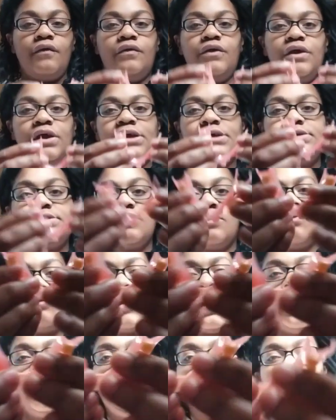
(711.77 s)
these
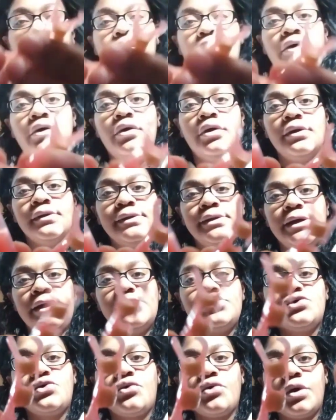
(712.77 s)
right here,
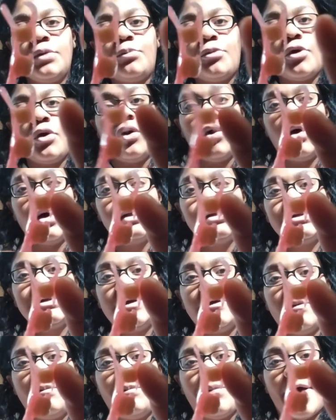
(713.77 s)
these grip on
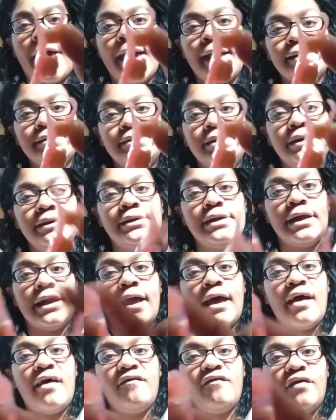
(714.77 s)
to the back teeth that I
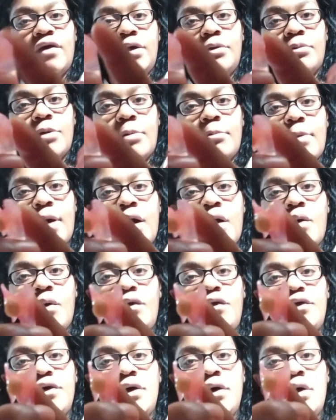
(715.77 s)
have in my
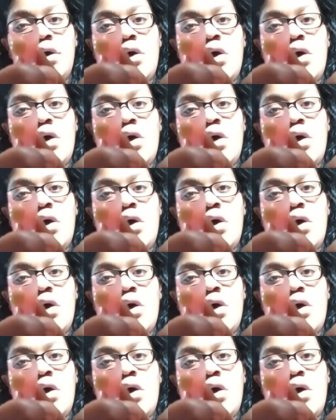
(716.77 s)
mouth.